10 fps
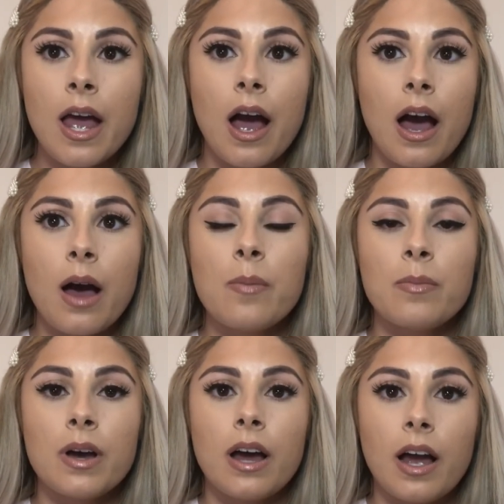
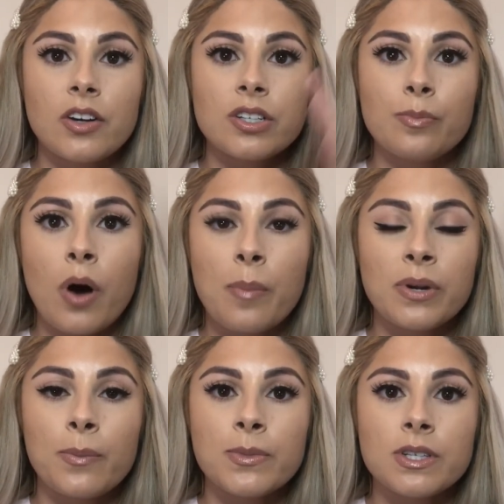I just popped
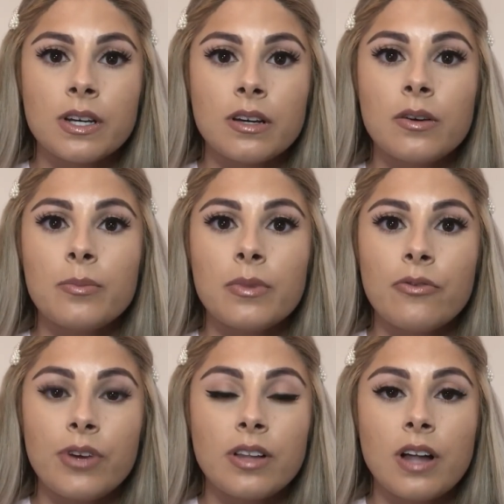on some
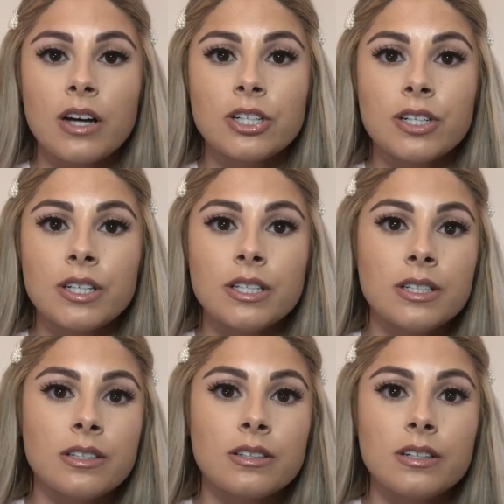fake
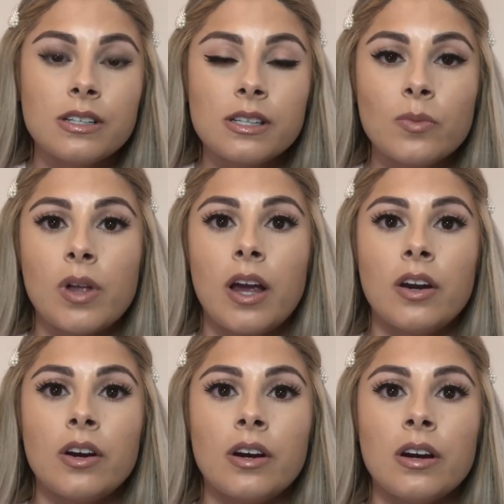lashes, did some
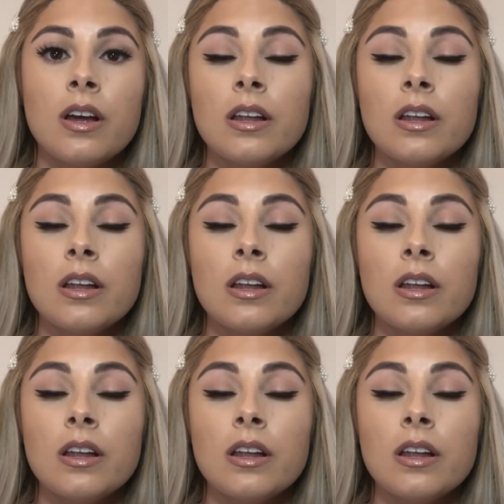liner,